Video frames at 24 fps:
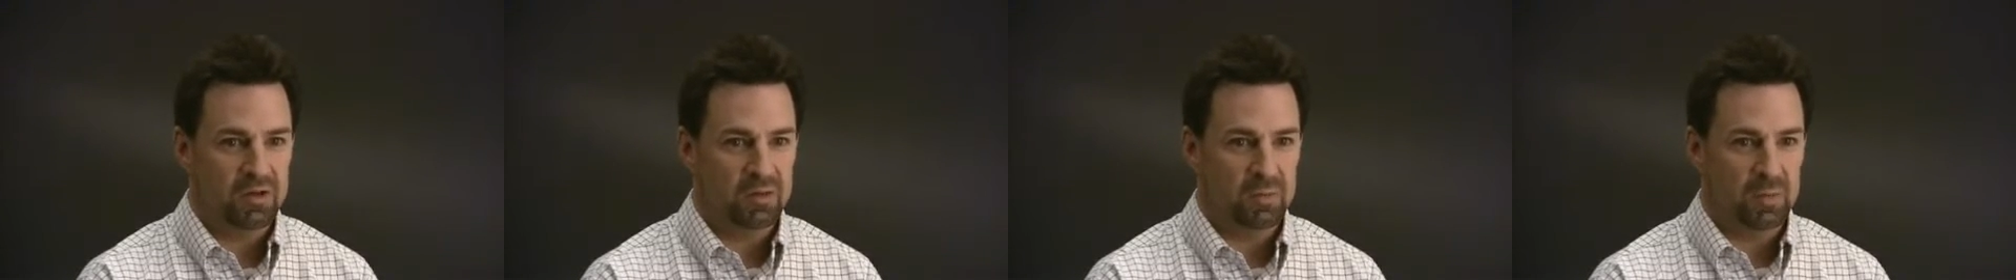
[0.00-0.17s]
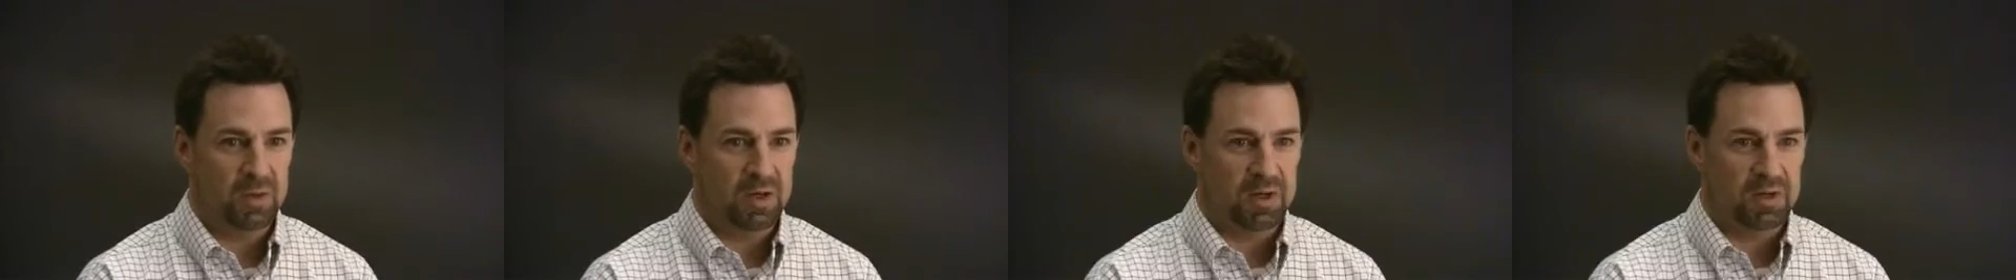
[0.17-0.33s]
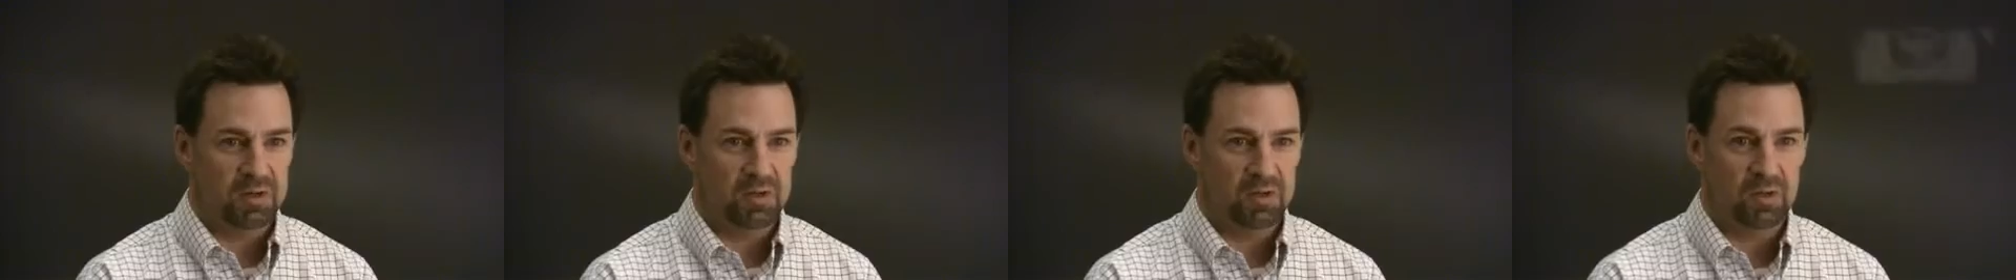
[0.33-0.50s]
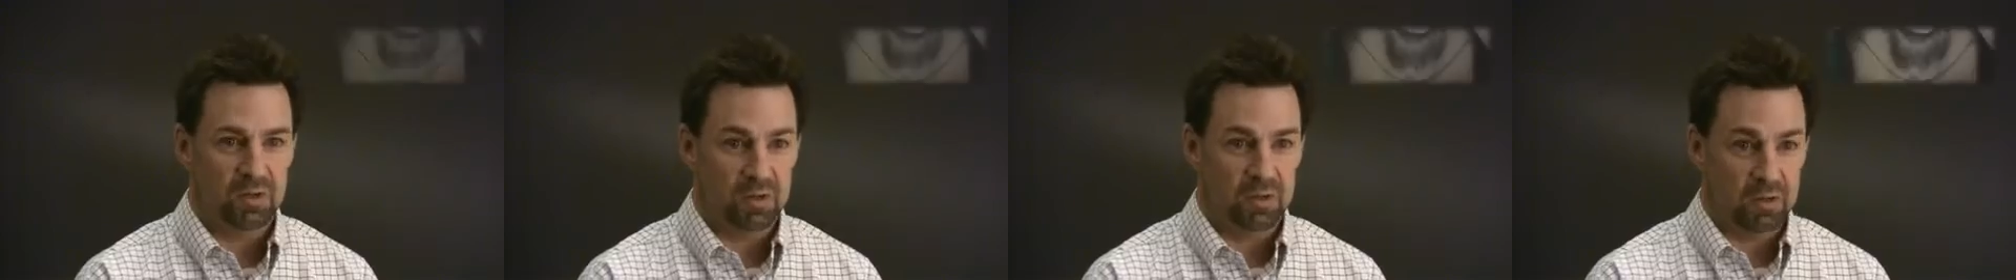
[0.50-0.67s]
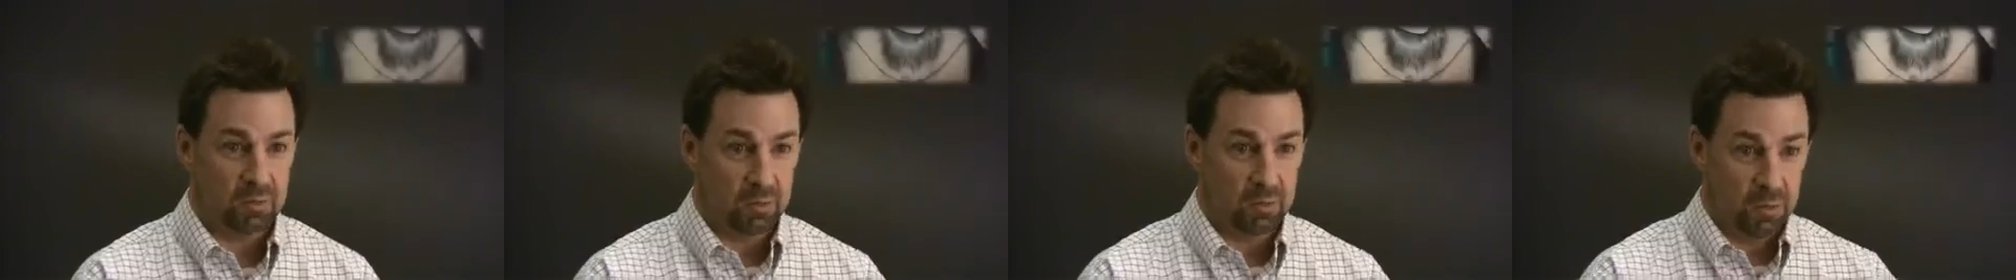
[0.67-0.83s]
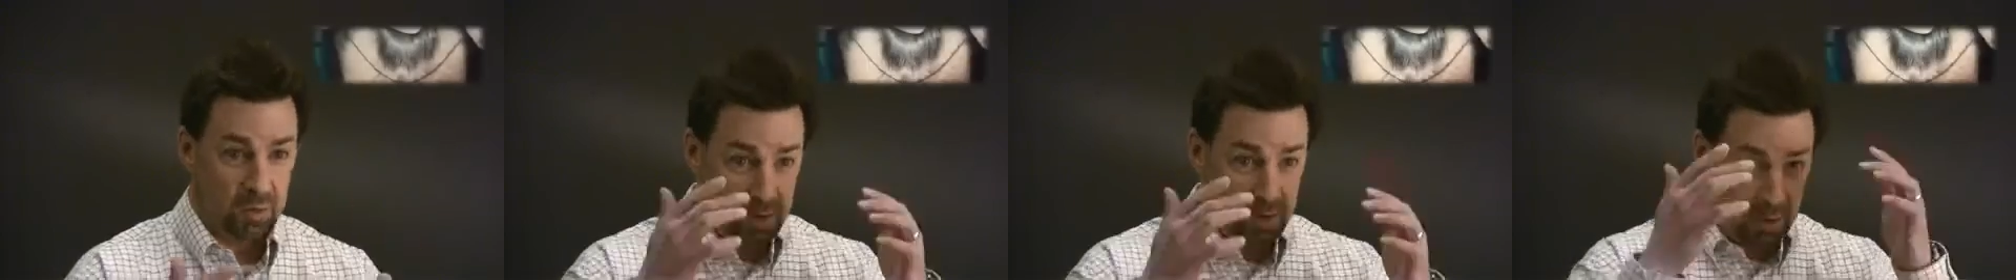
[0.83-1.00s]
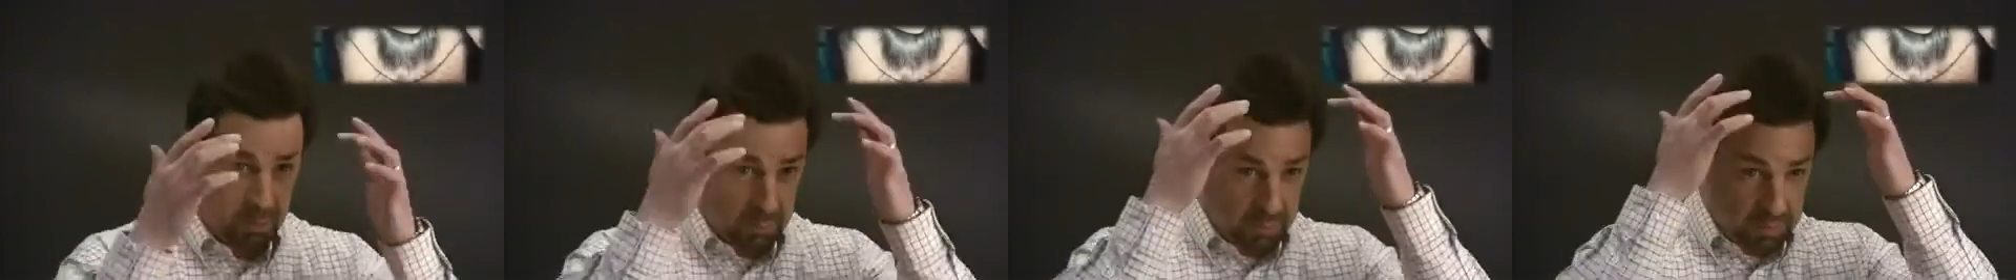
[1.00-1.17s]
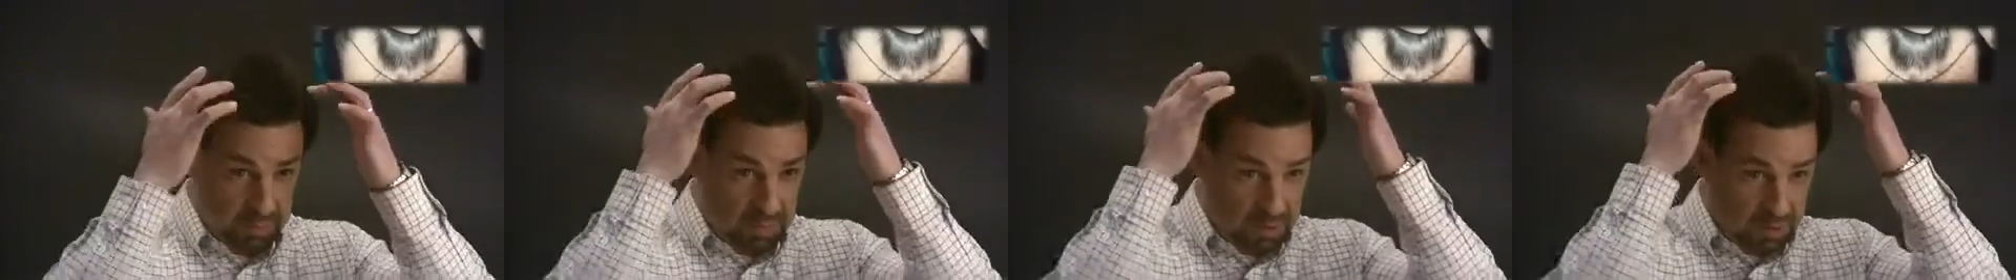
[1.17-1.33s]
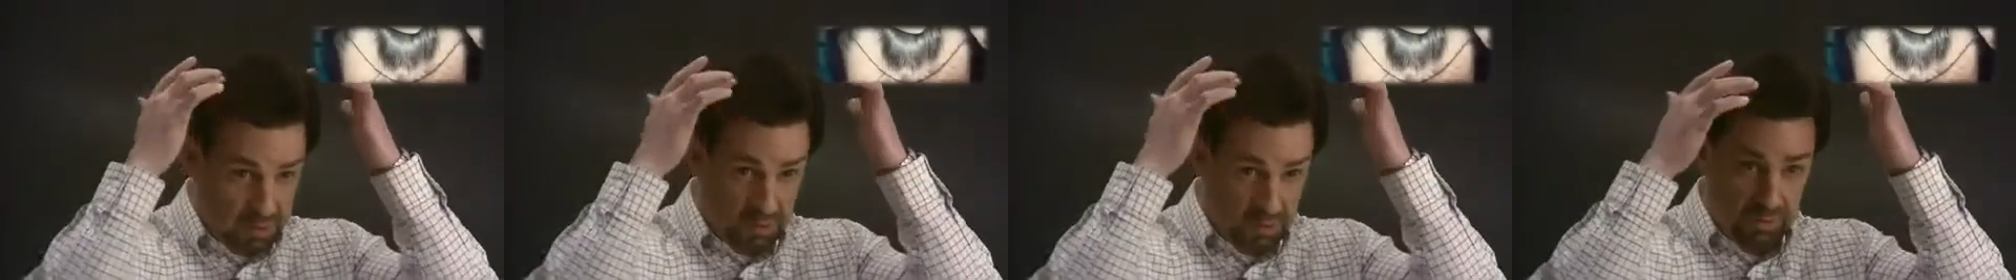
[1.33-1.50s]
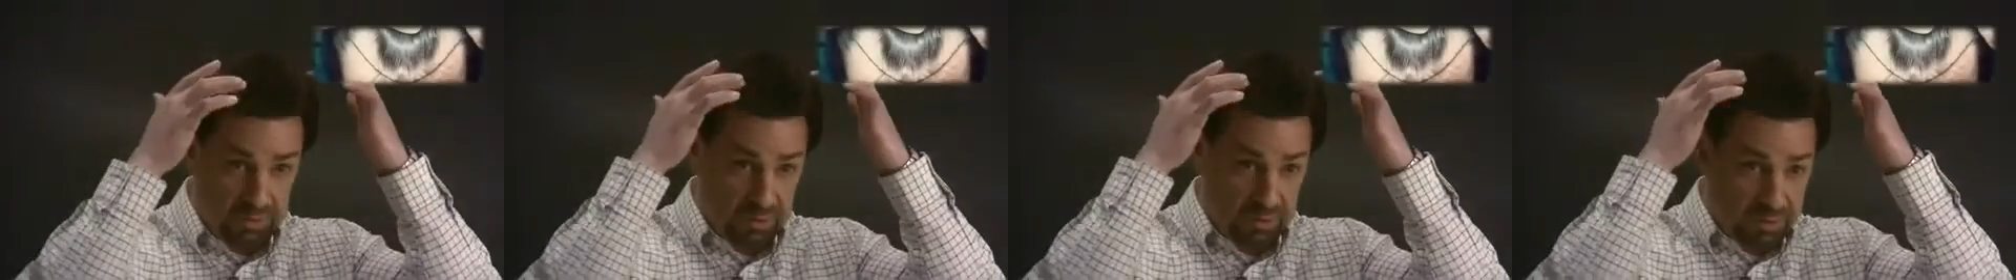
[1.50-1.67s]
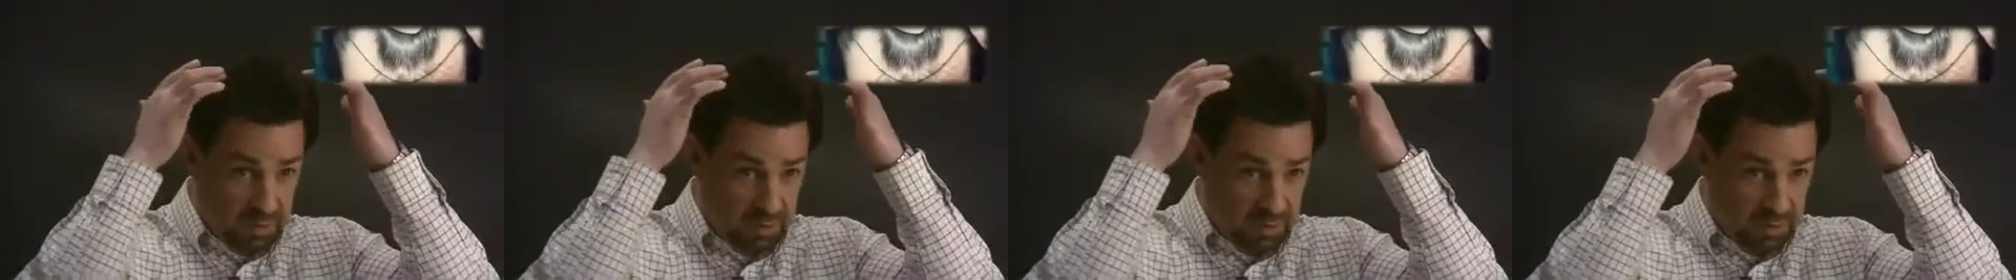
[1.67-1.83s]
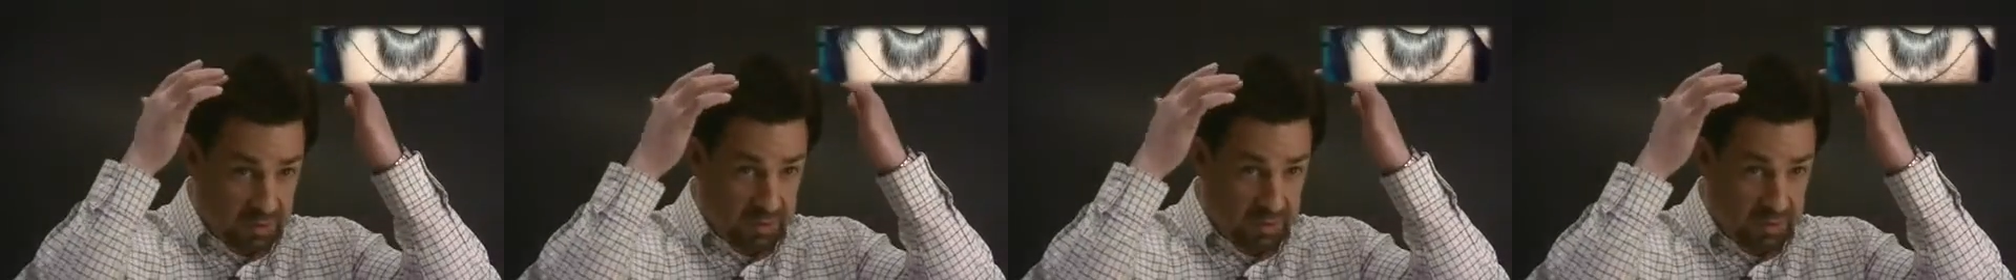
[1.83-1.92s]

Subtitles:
spots way up in here,